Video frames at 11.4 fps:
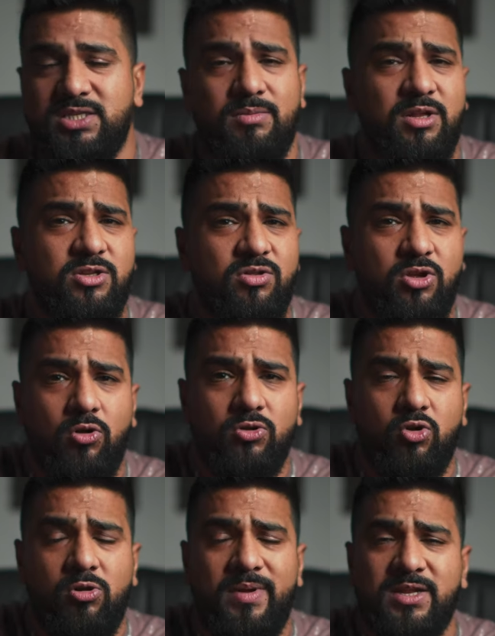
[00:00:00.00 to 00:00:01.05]
Similar to the old
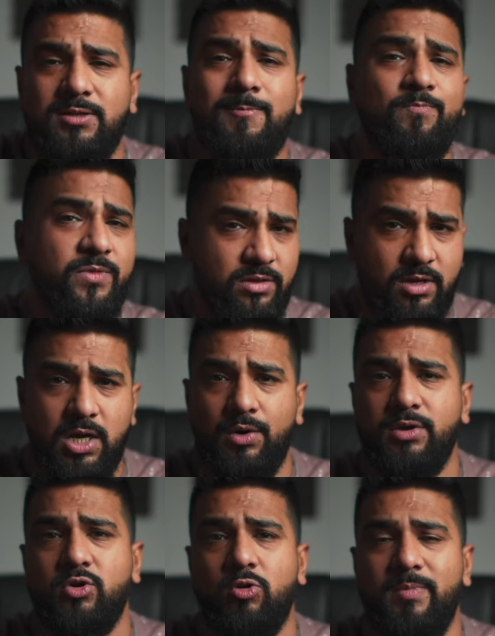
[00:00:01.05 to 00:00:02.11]
gold medal, the
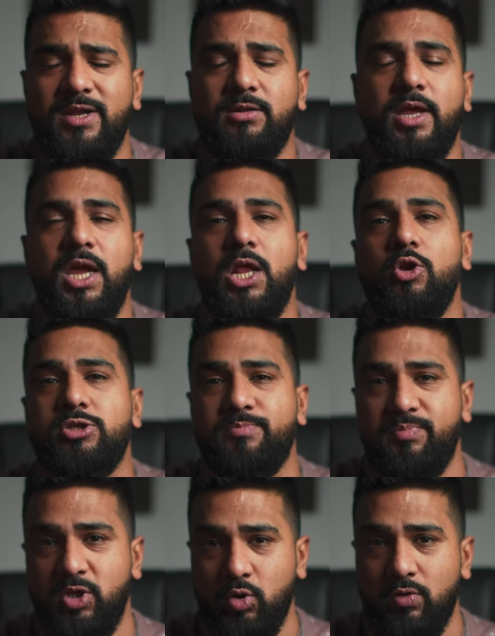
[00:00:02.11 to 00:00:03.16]
current gold medal, it looks
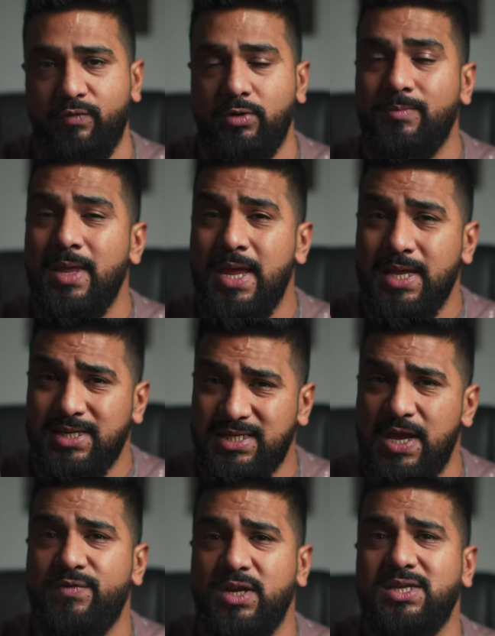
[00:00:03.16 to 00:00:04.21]
beautiful,
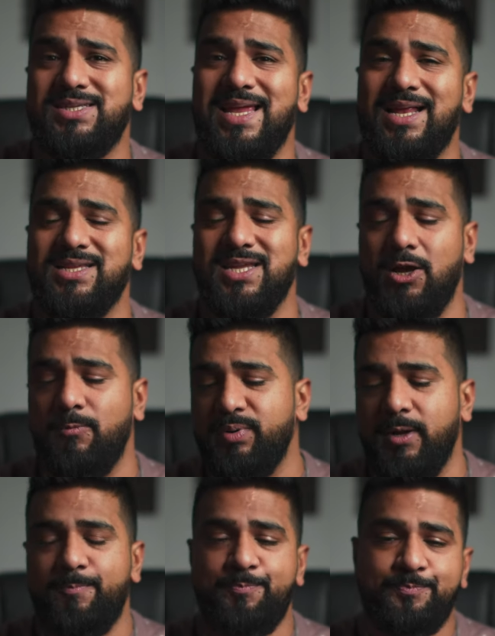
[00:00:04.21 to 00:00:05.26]
definitely stands out.
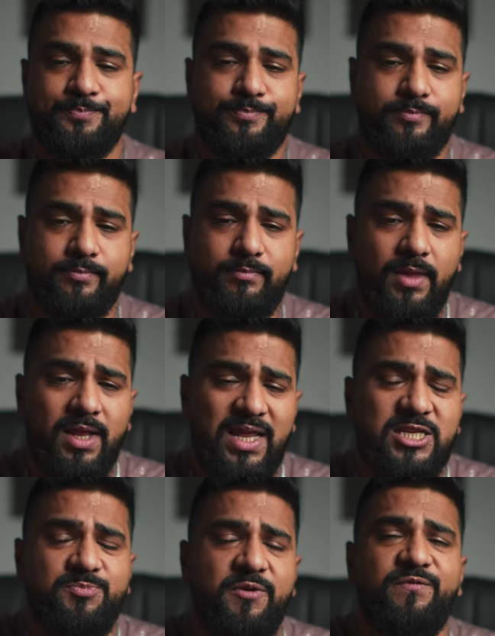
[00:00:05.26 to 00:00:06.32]
But
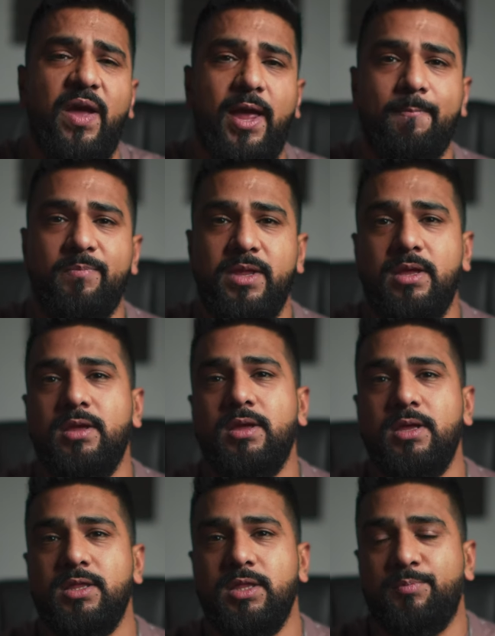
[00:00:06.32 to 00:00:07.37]
let's be fair,
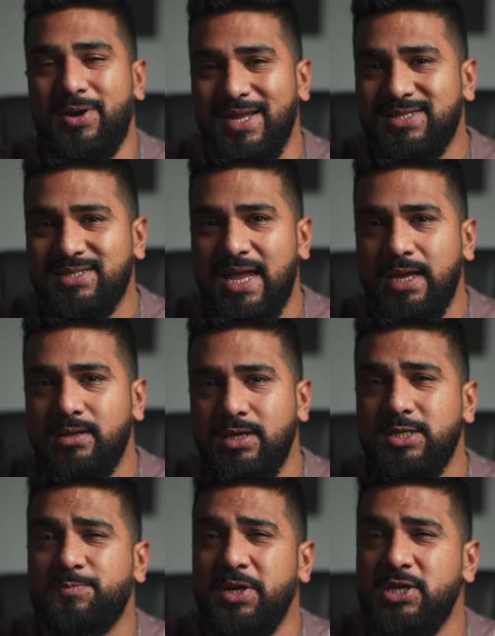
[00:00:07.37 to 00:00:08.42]
the price tag
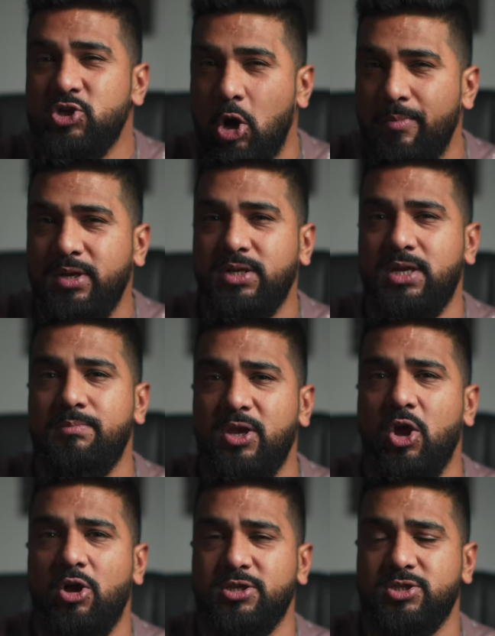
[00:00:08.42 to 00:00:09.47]
is predominantly
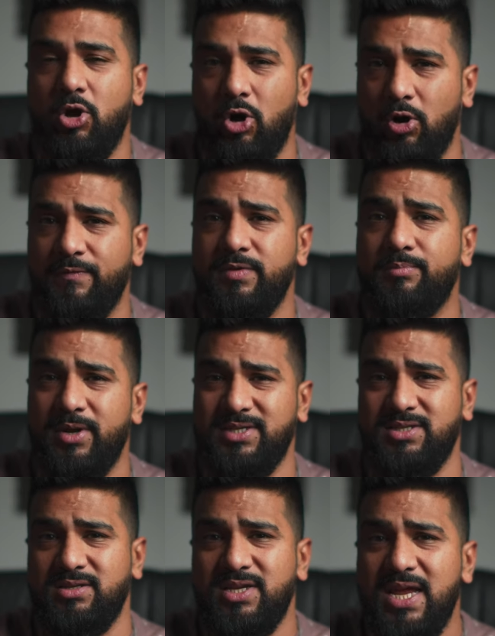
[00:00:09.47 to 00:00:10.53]
because of the
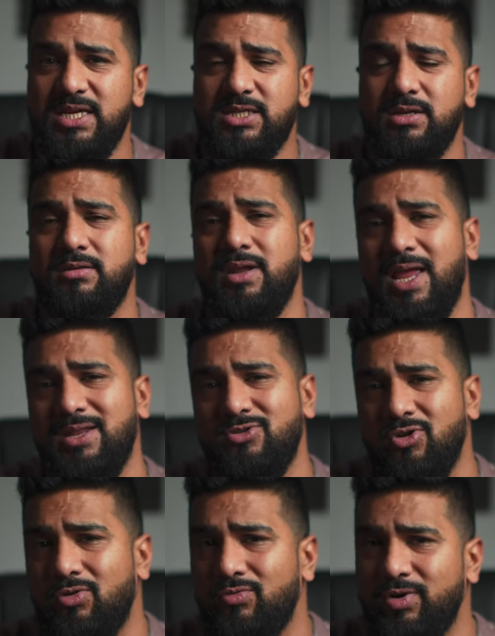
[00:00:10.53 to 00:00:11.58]
presentation and
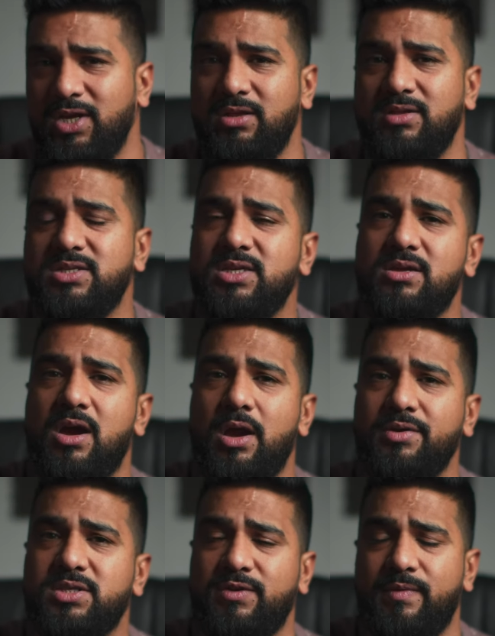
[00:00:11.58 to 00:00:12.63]
not really the cigar
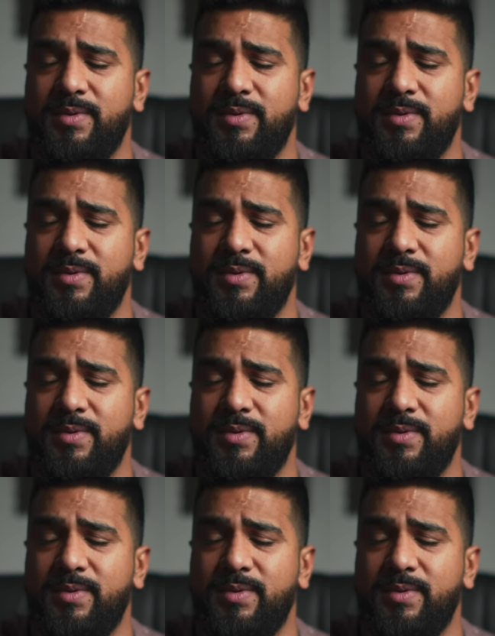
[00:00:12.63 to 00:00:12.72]
itself.